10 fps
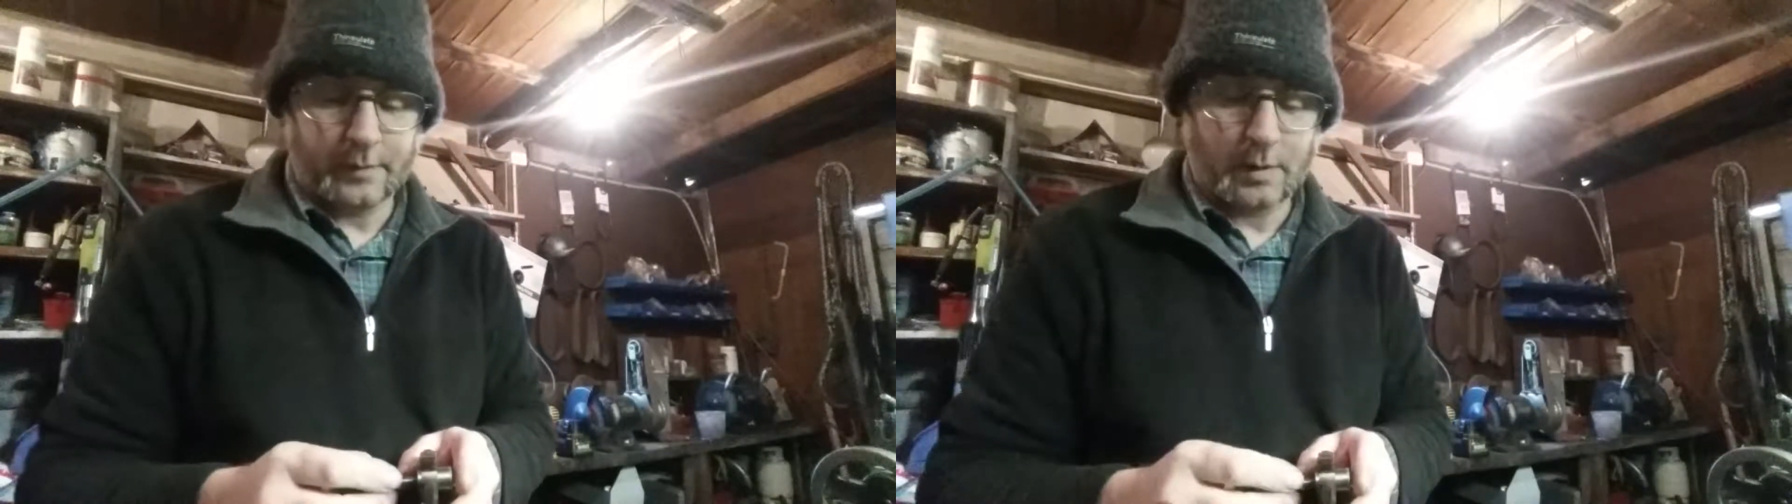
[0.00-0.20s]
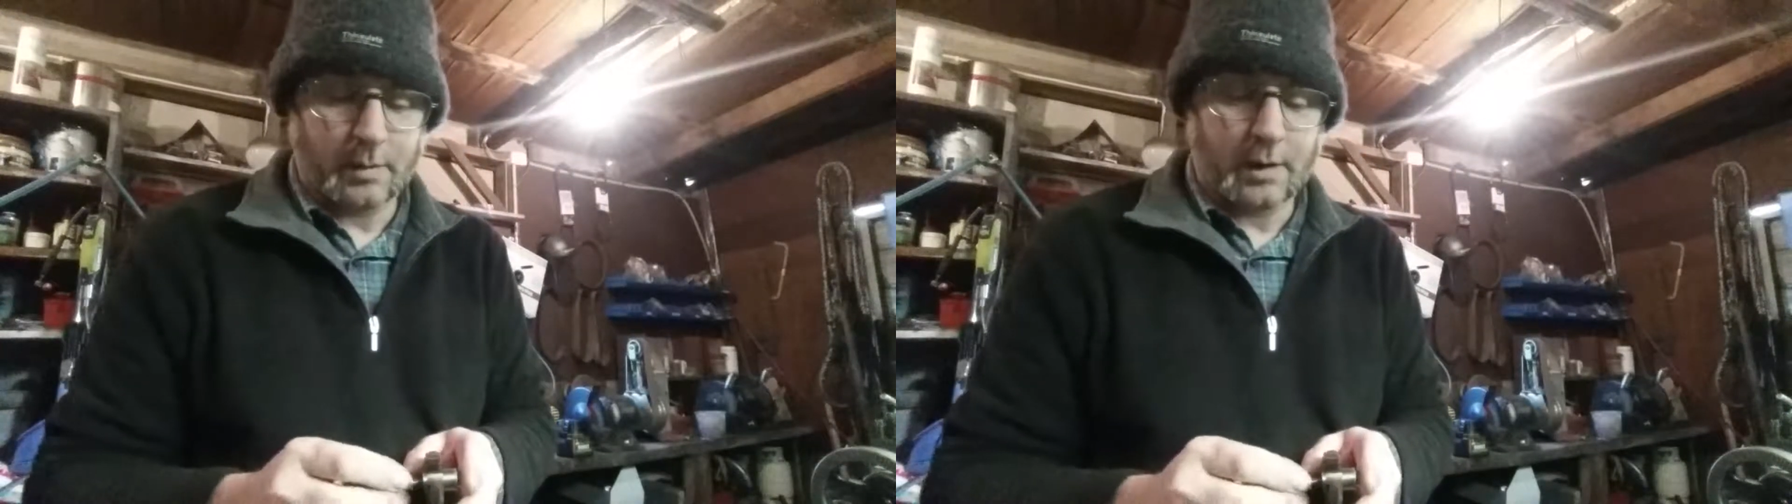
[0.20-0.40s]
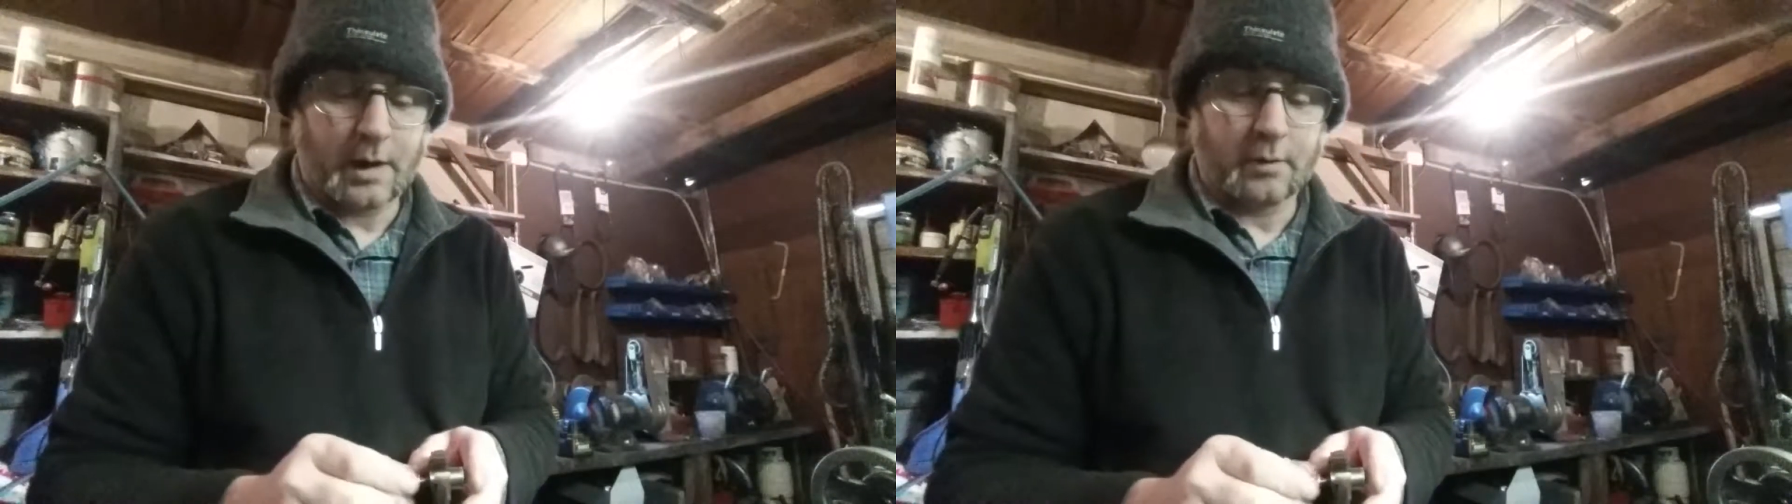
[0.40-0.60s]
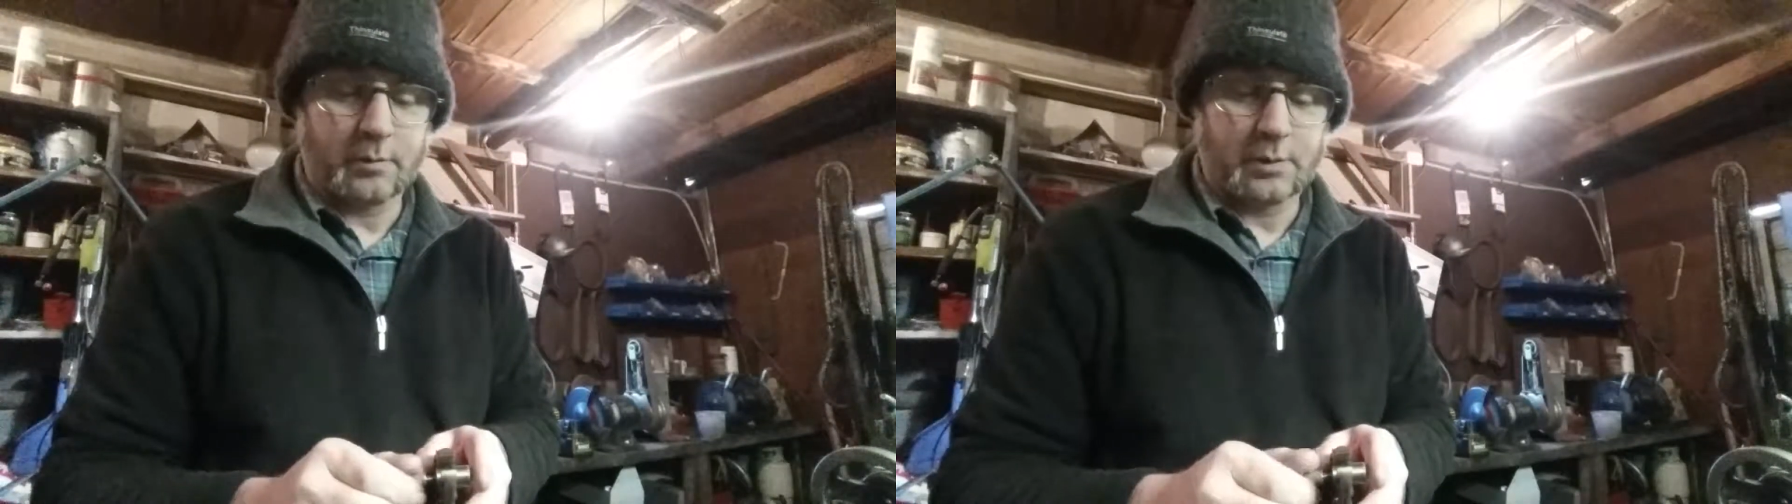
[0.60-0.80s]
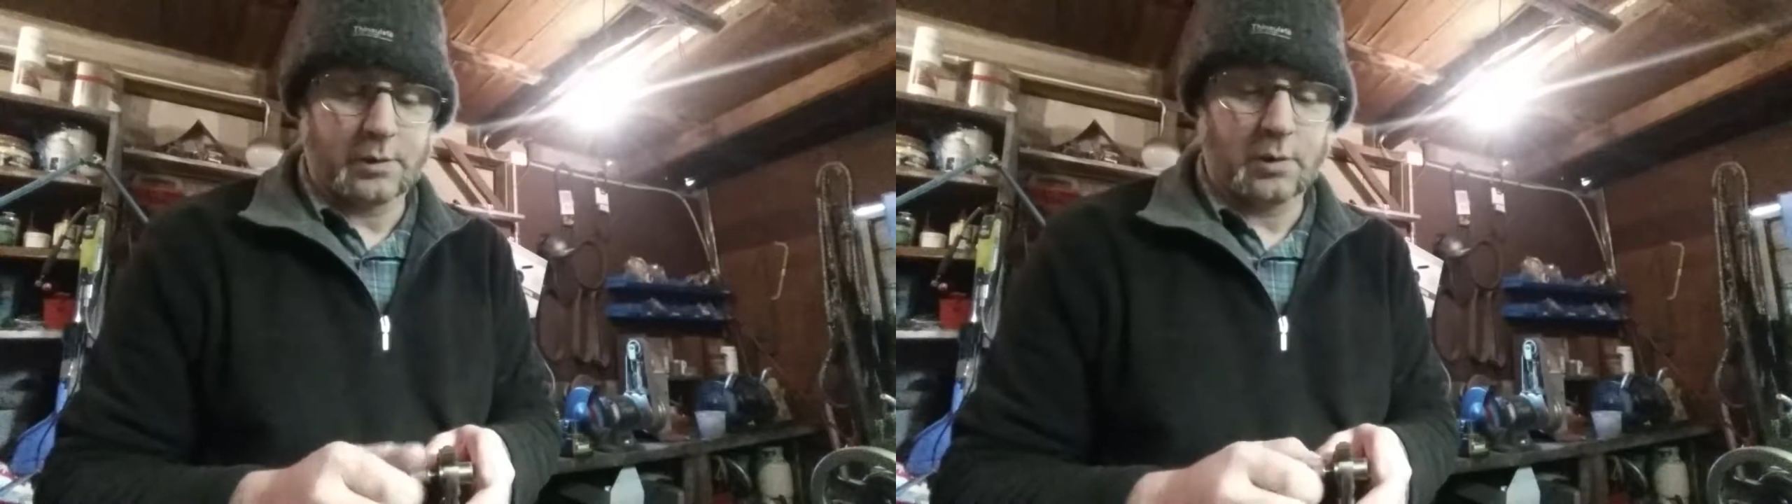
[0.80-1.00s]
I mean, a nut
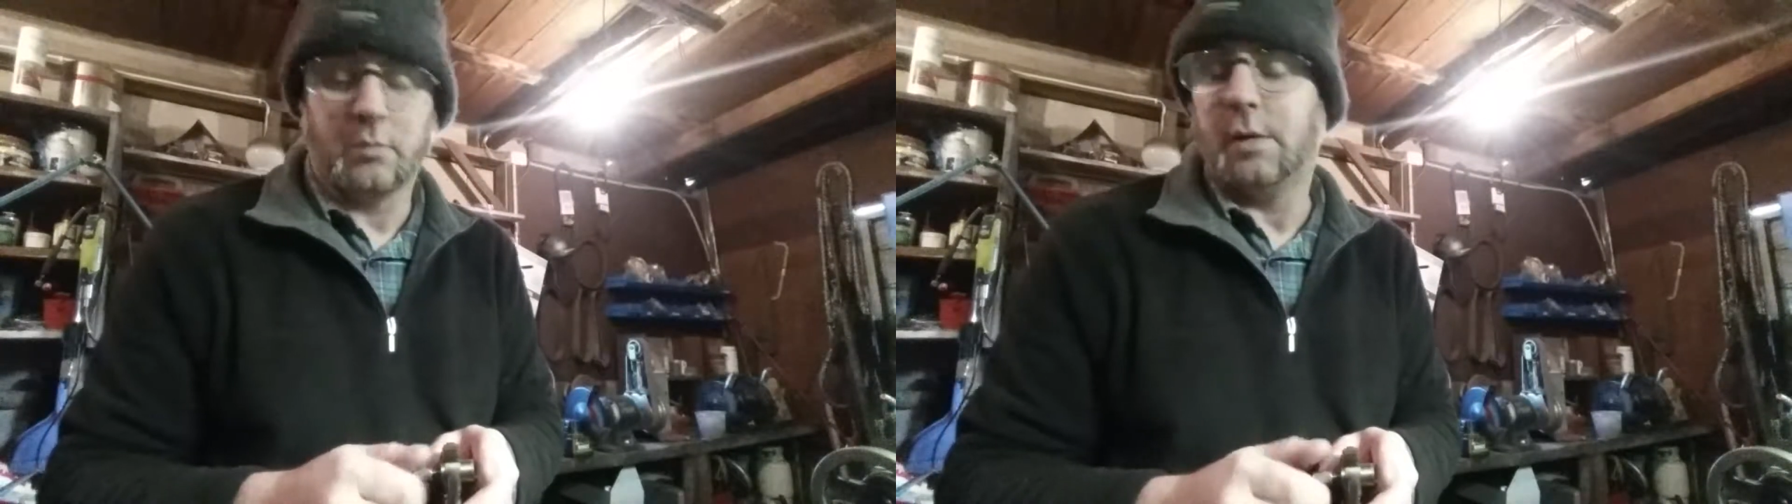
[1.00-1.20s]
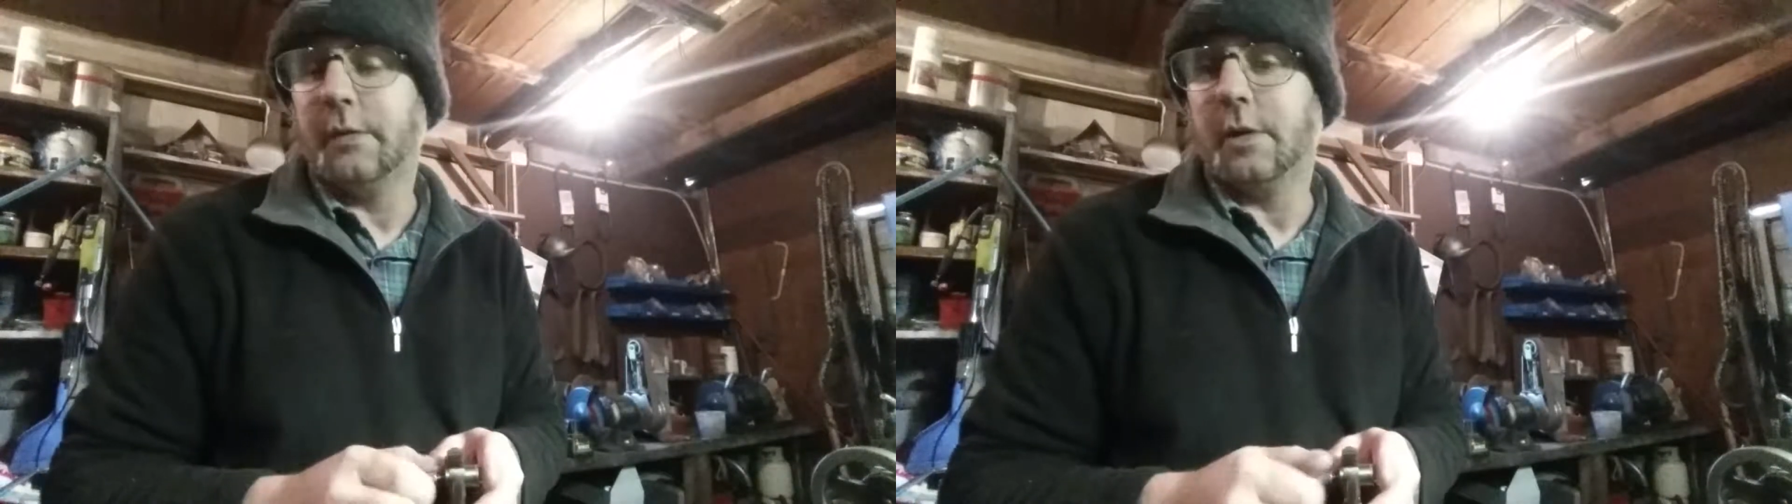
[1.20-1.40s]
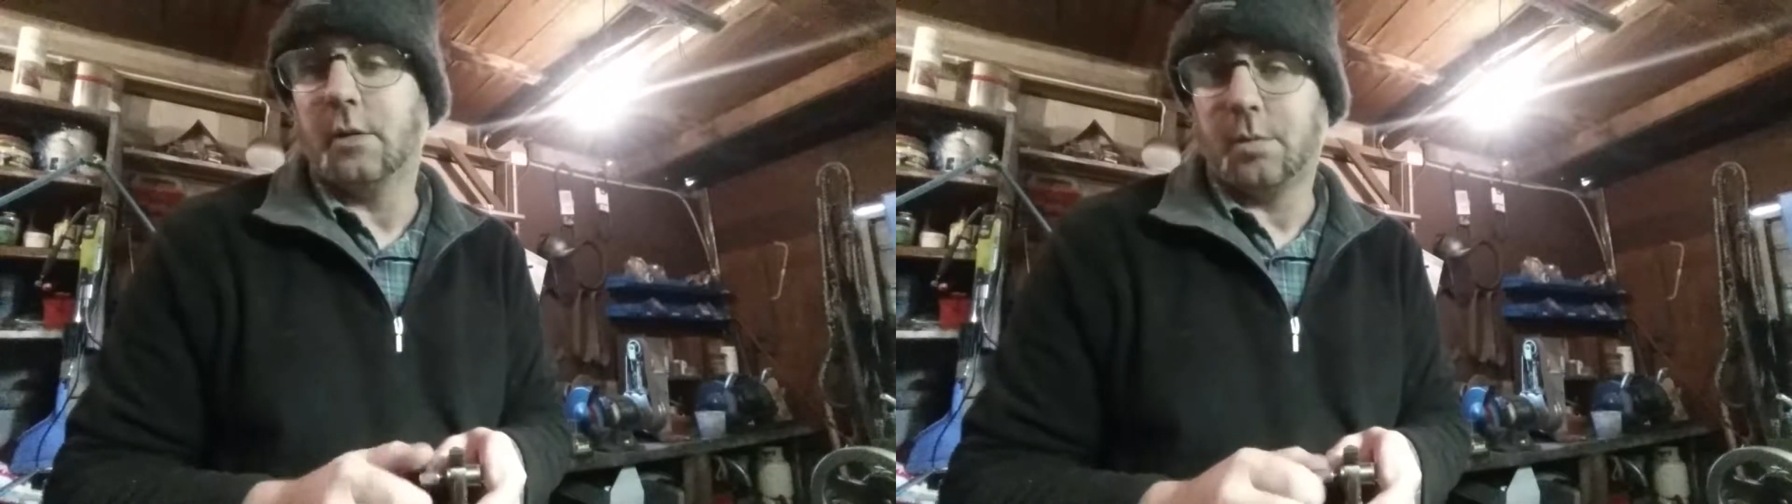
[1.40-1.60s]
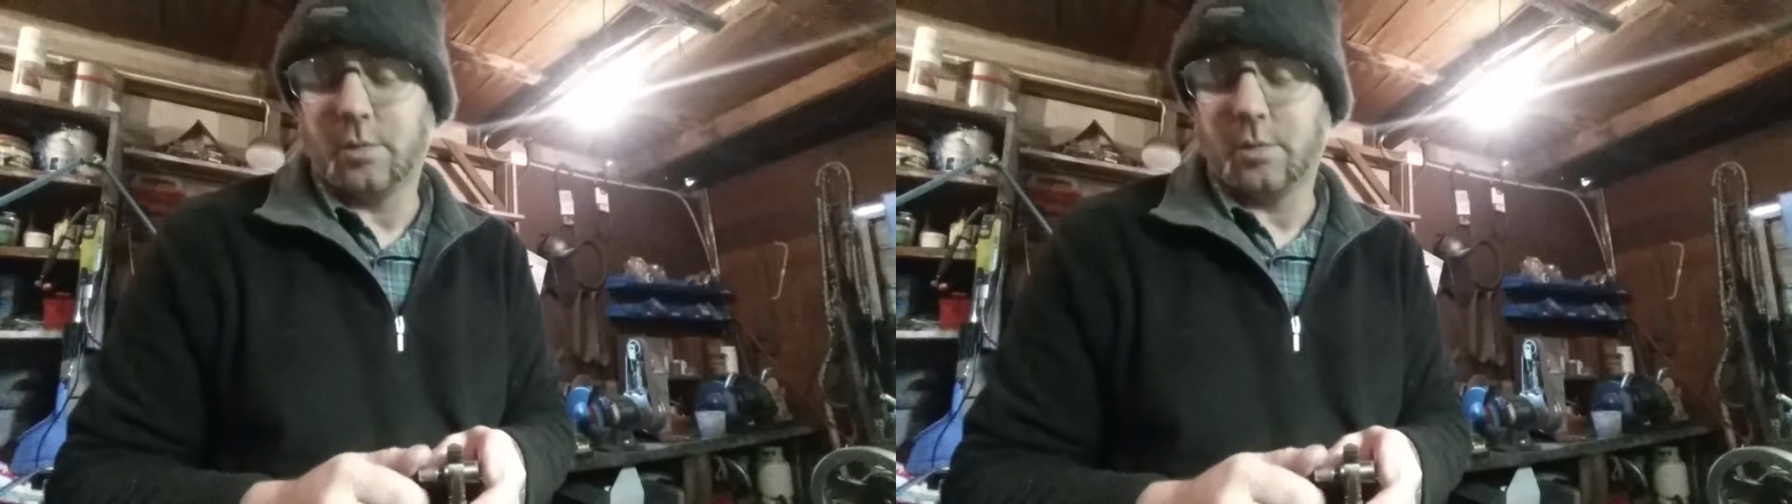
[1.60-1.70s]
cert rivet